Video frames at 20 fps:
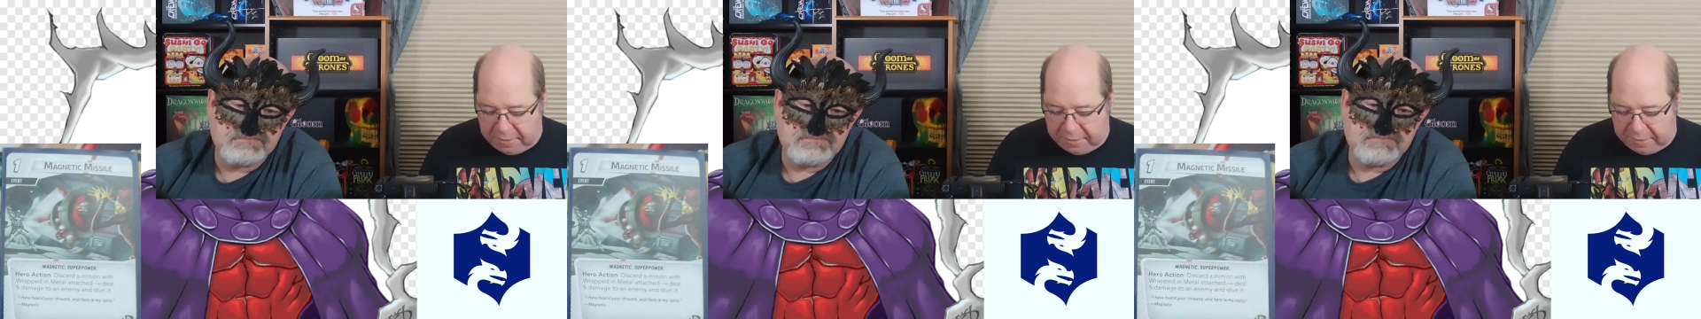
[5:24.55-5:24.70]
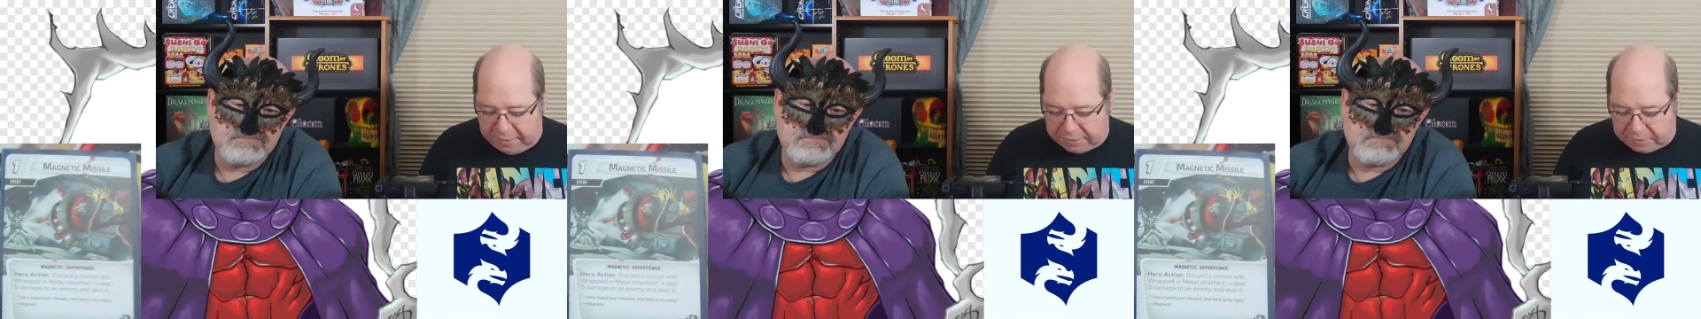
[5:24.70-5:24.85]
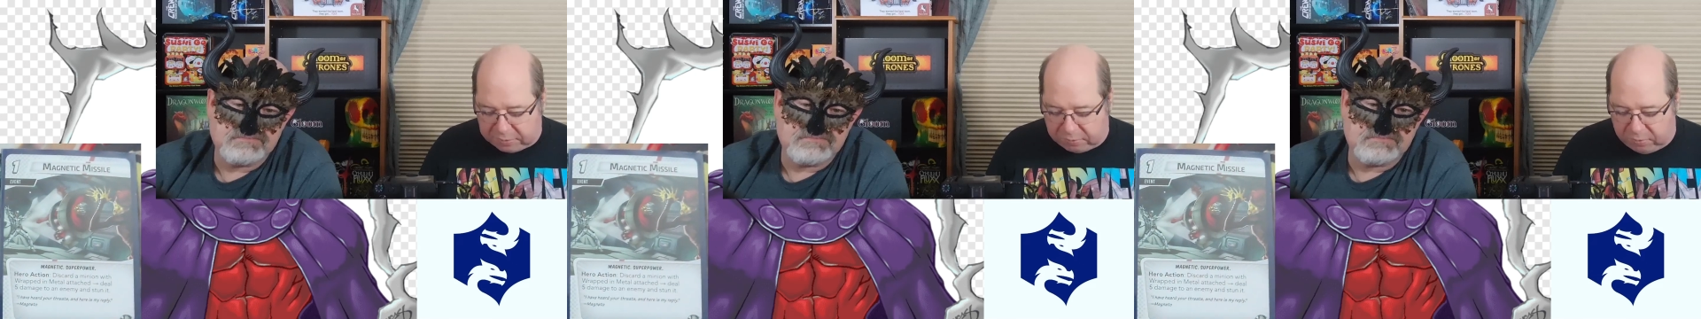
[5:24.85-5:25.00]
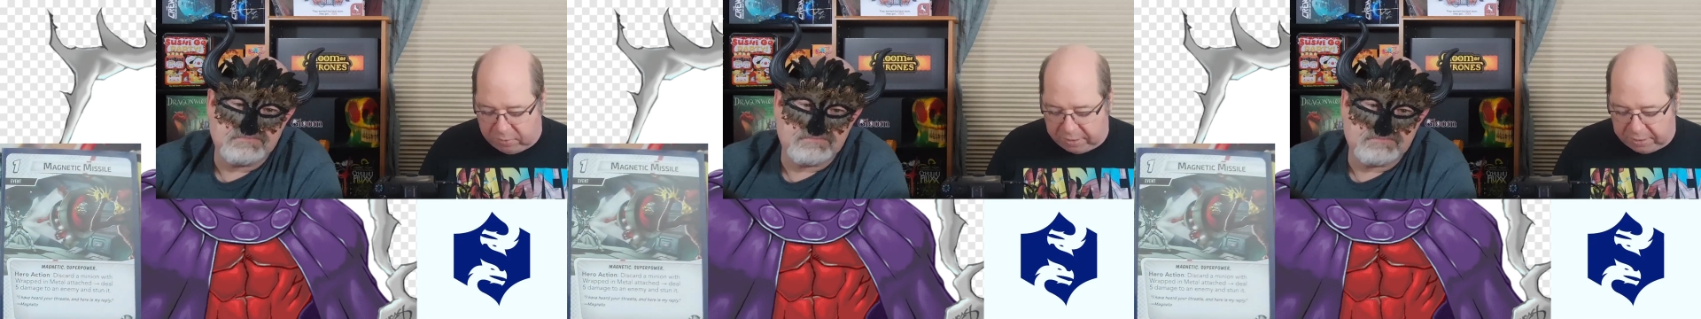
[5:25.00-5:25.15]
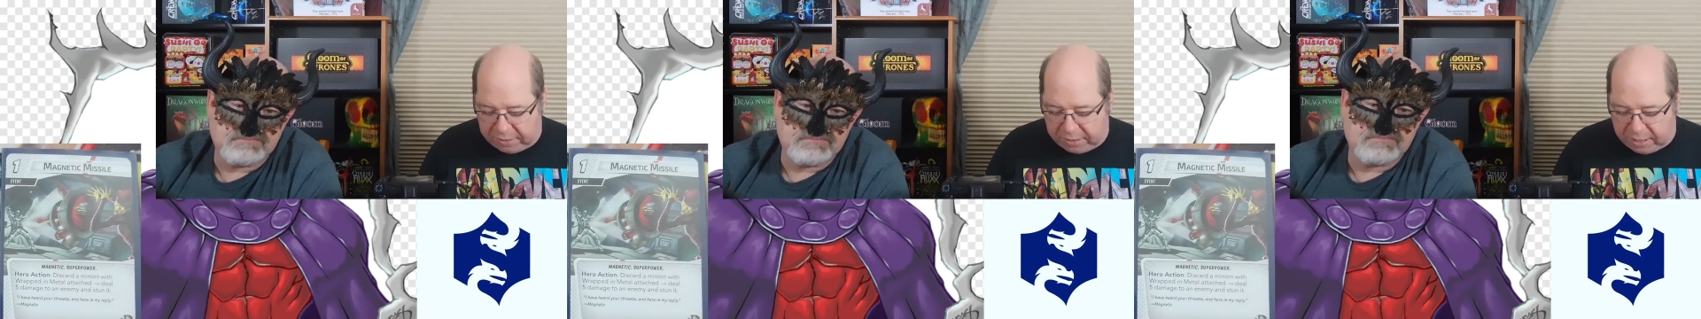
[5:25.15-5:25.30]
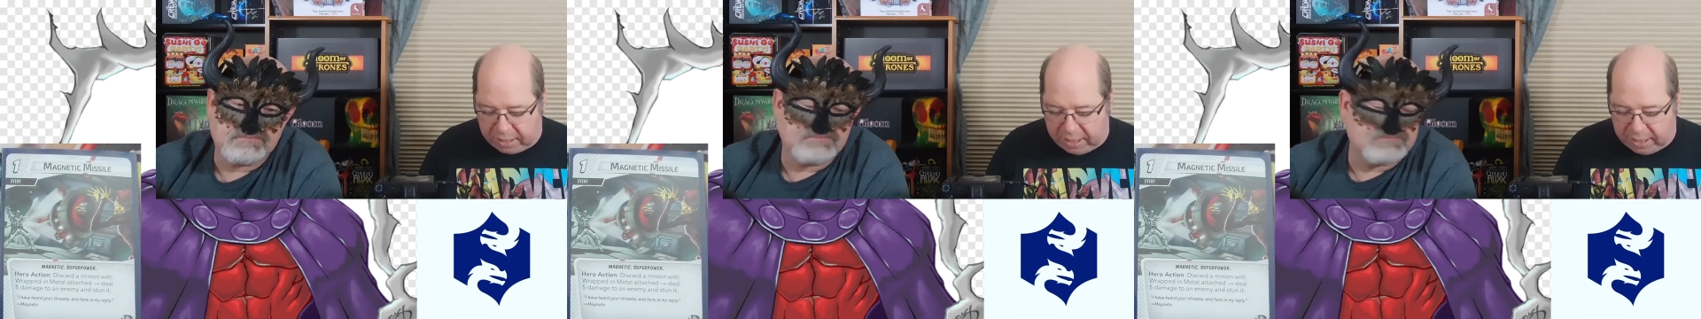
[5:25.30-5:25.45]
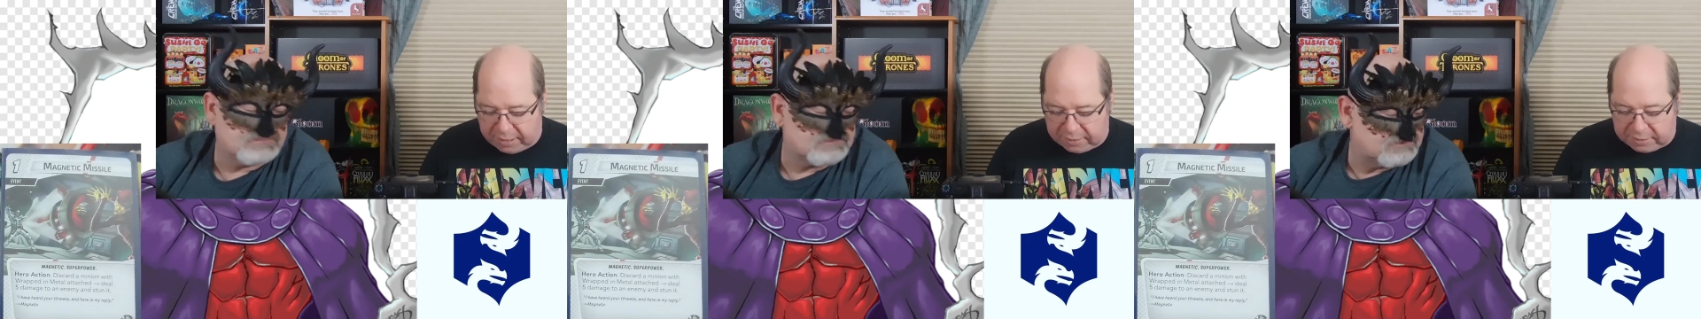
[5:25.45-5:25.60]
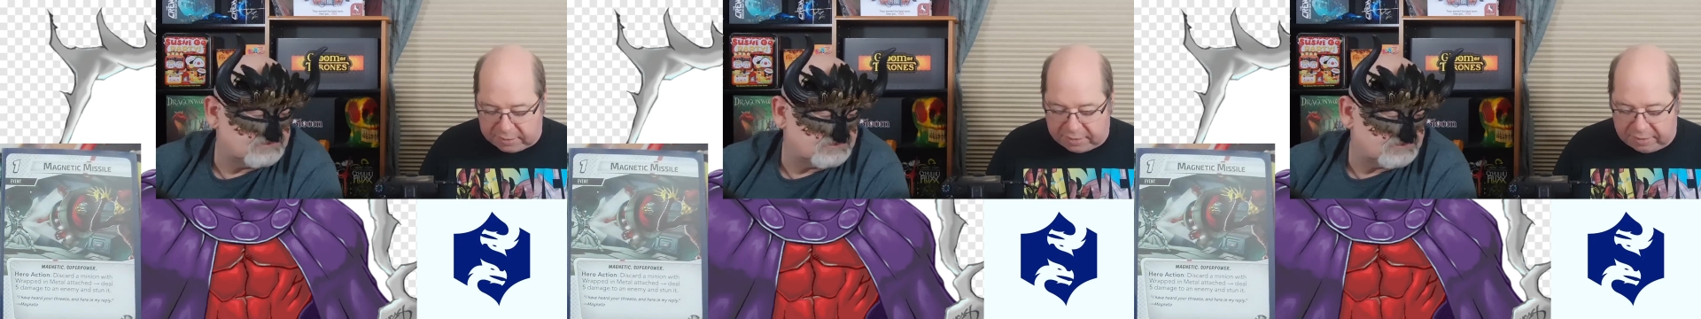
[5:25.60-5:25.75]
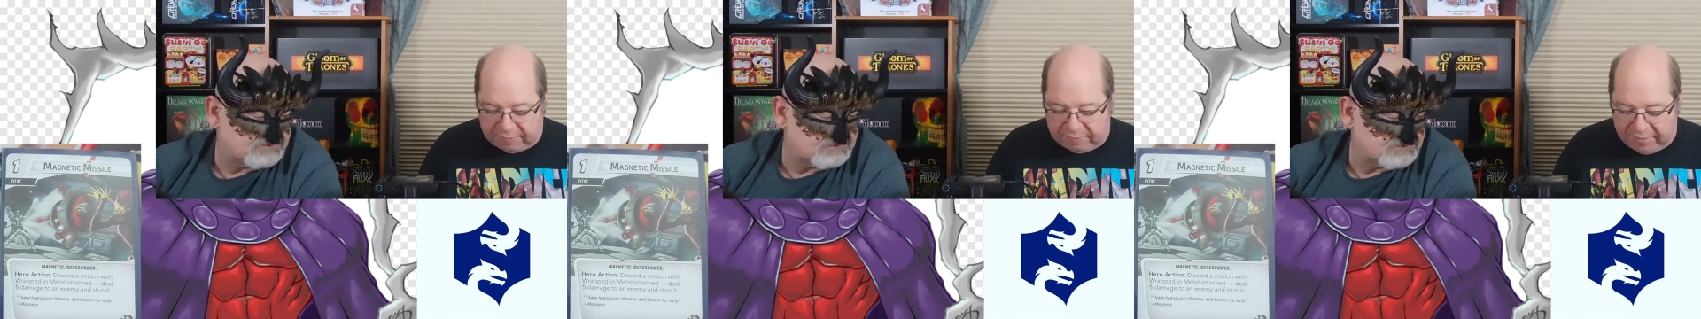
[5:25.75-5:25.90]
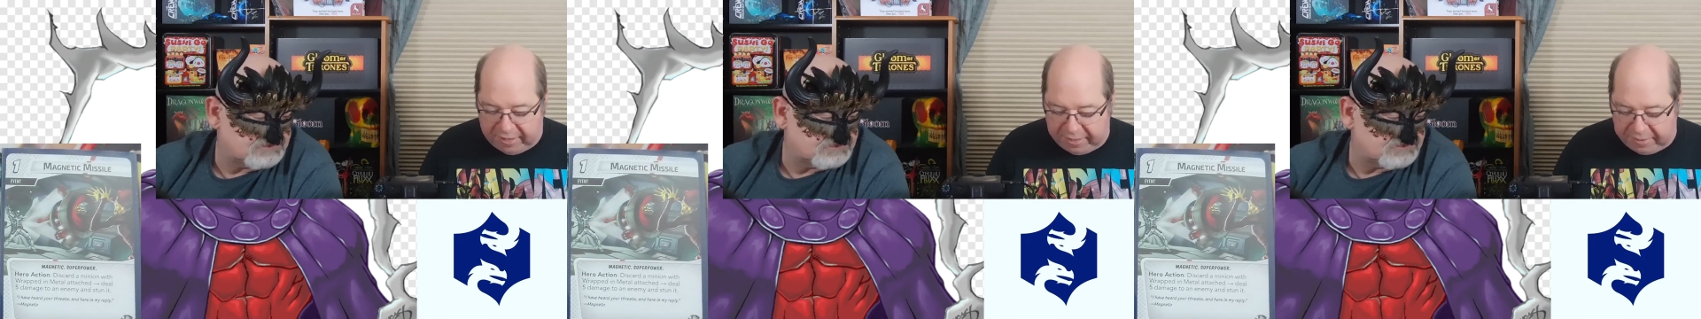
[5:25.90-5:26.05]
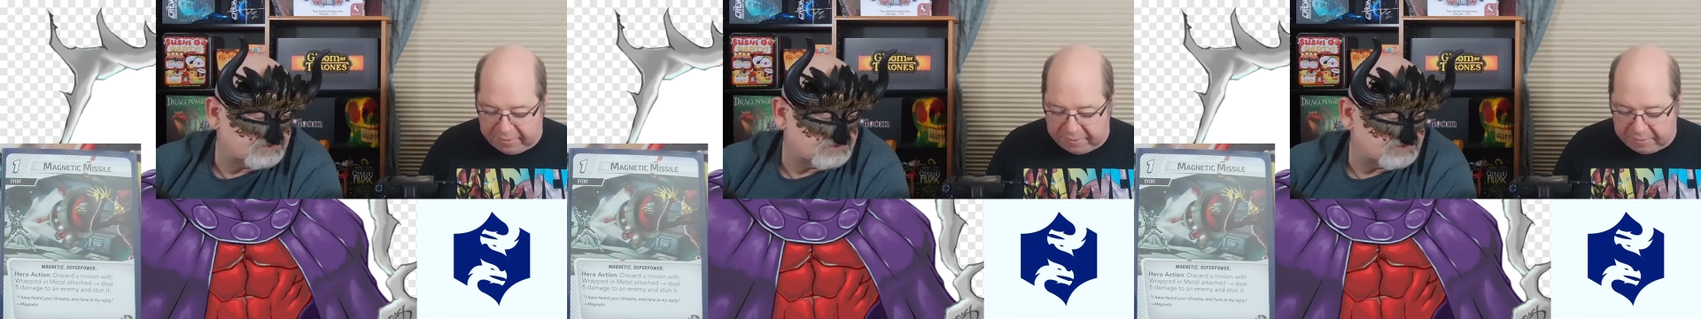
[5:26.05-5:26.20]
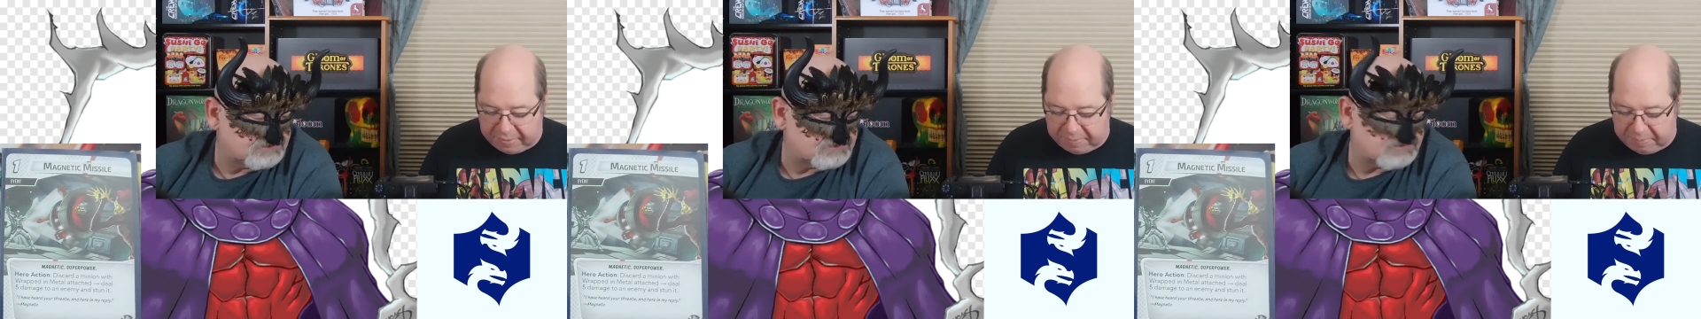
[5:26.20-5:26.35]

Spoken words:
It's a 1-cost event.